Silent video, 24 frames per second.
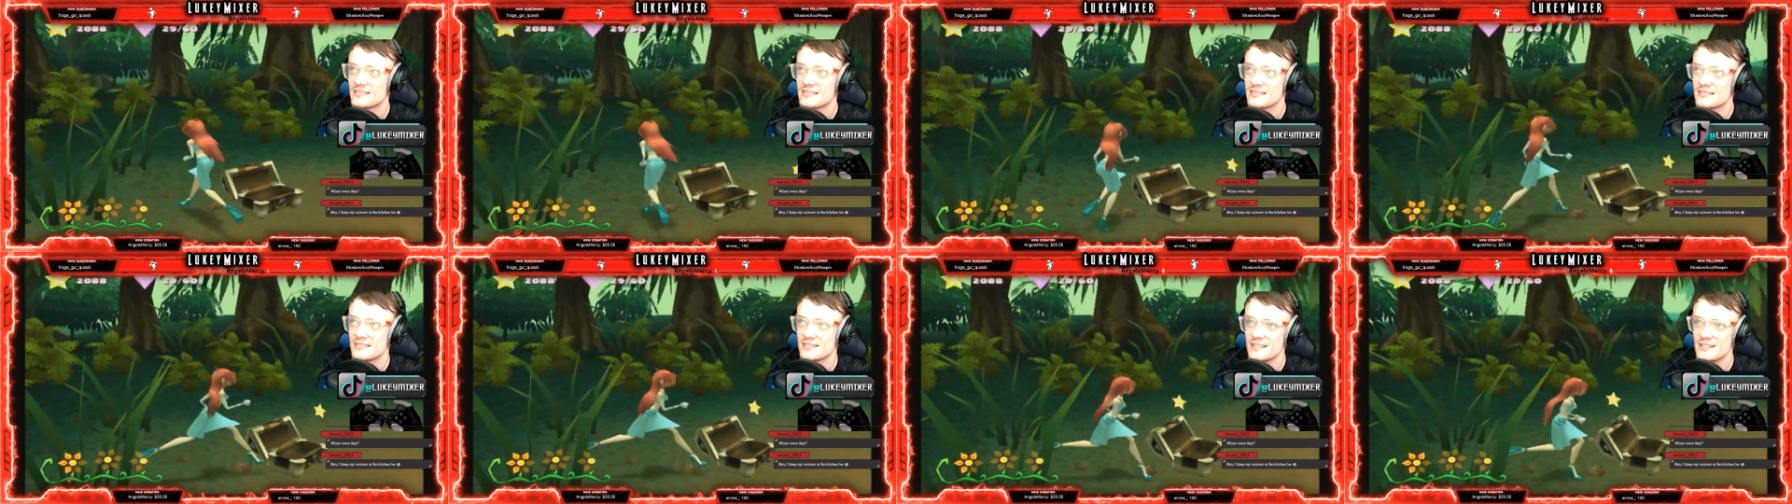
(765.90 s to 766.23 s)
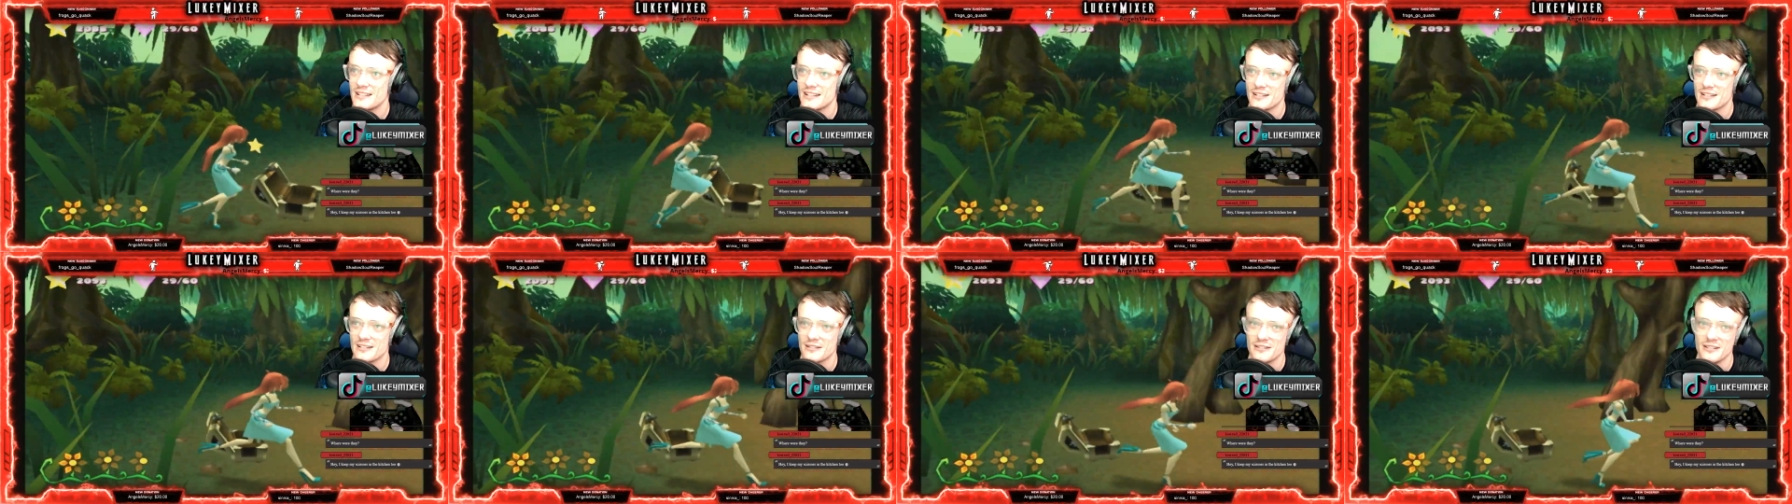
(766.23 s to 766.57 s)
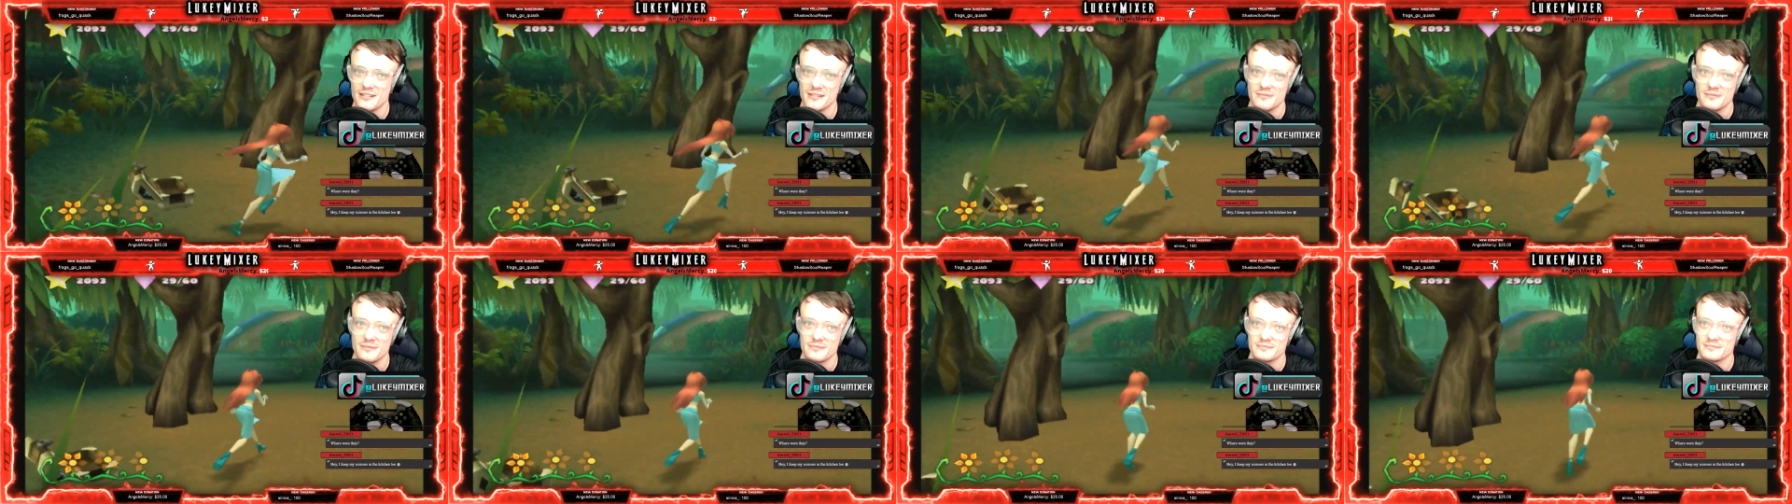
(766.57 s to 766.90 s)
There you got it.
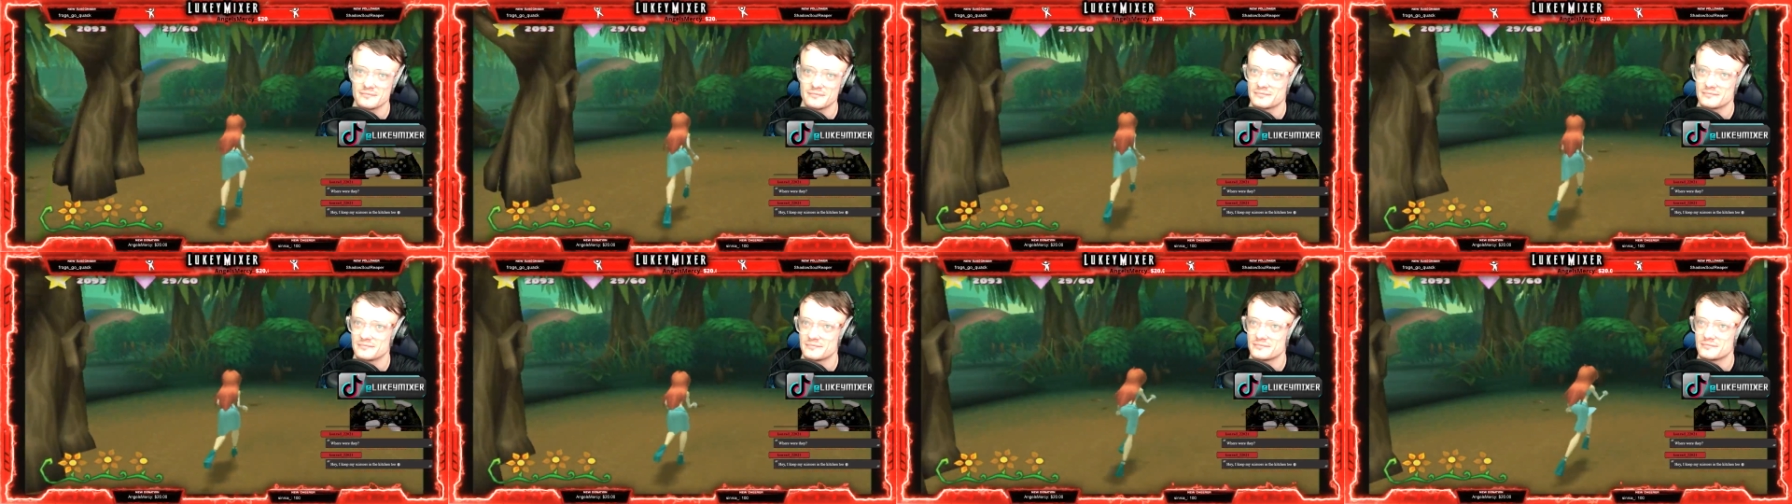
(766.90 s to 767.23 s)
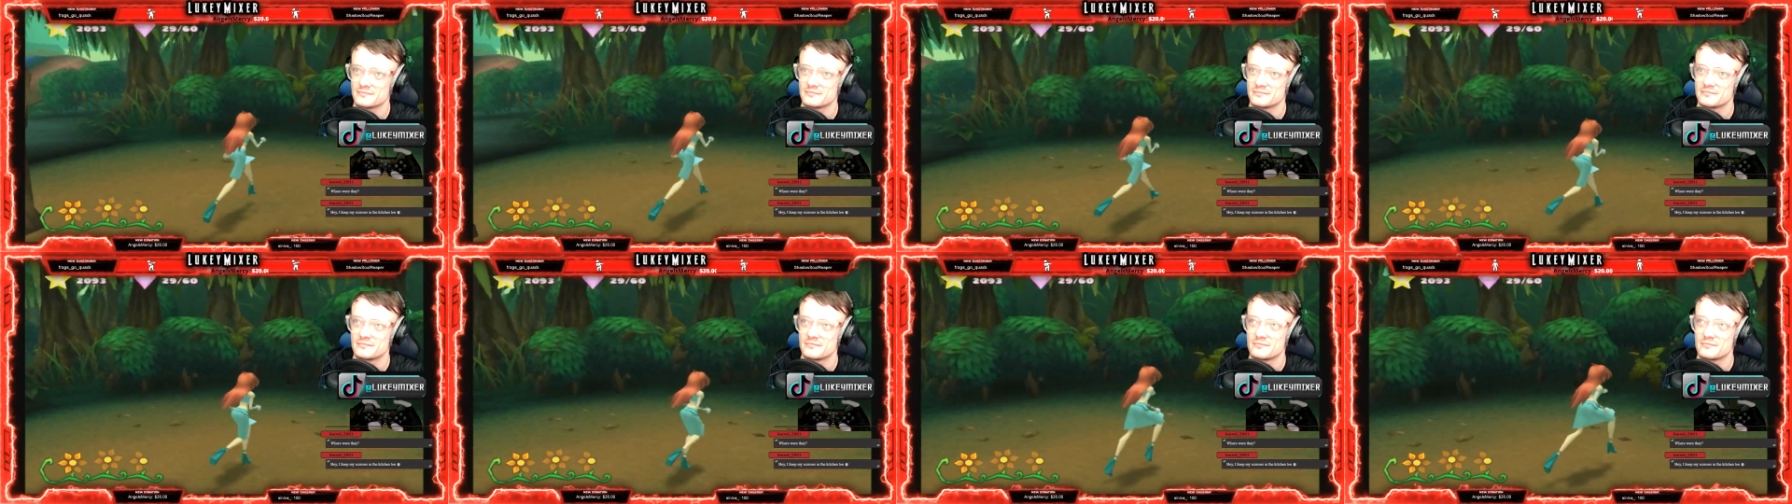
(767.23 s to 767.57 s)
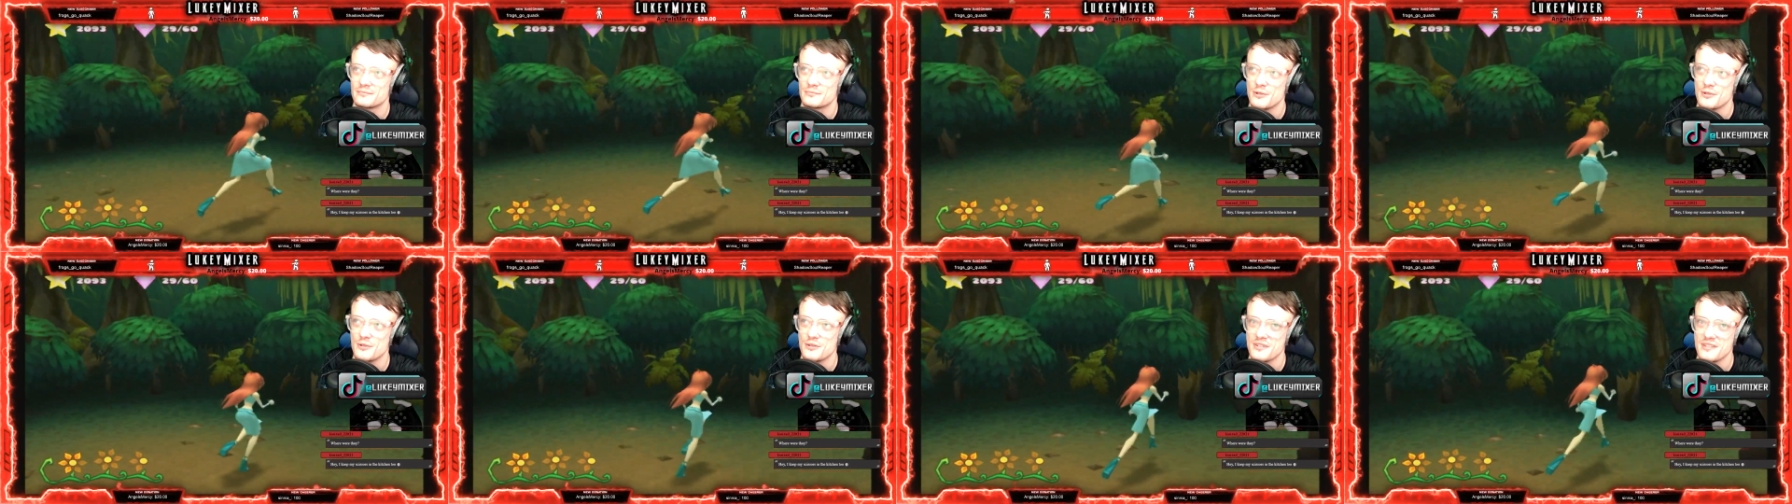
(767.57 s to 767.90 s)

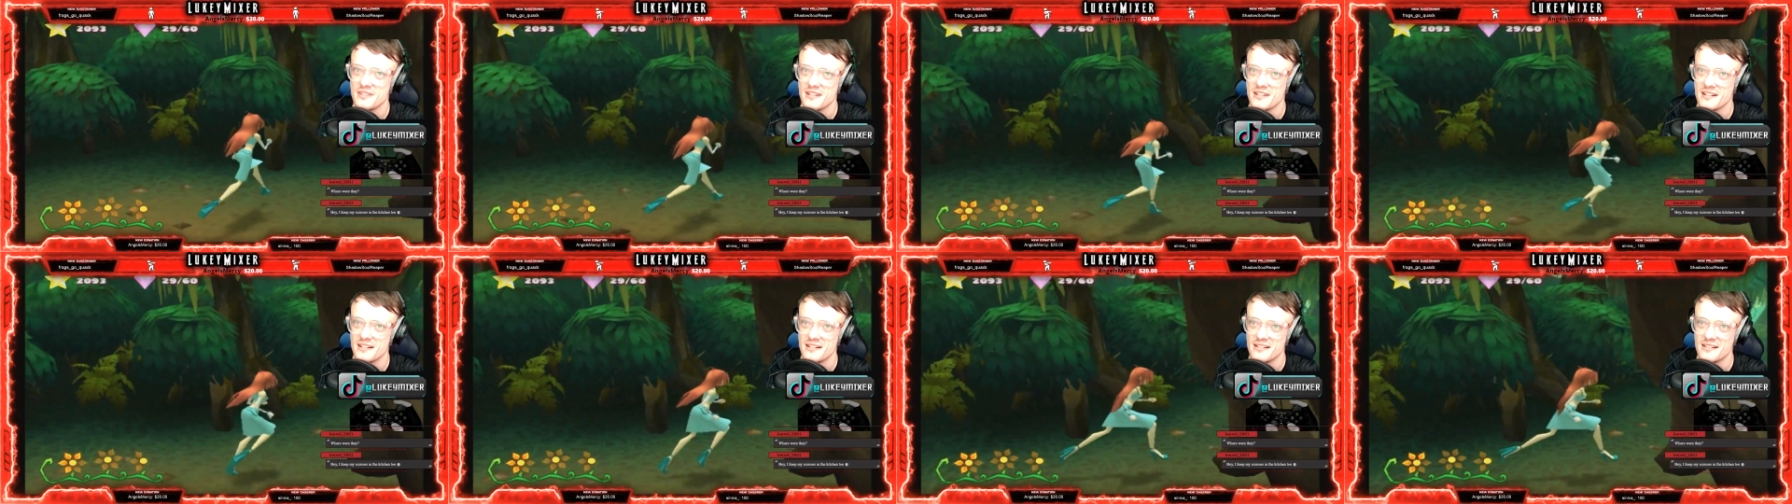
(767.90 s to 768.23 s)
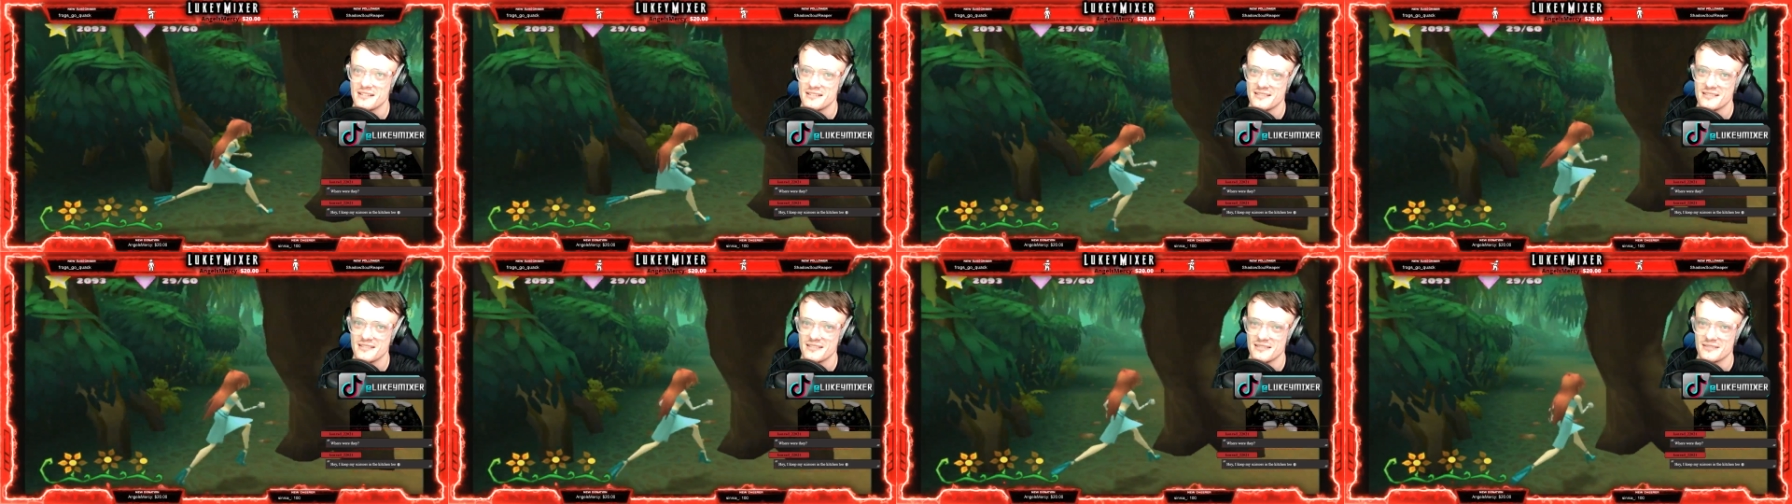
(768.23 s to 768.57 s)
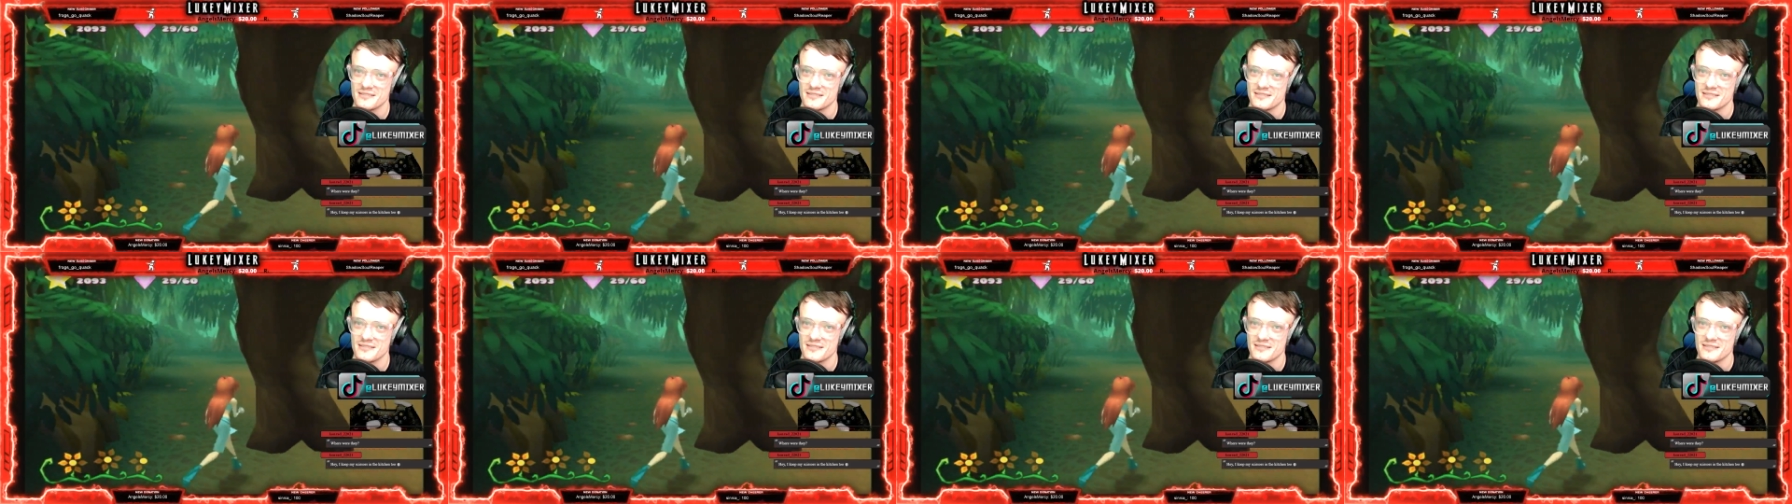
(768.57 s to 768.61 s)
More stars!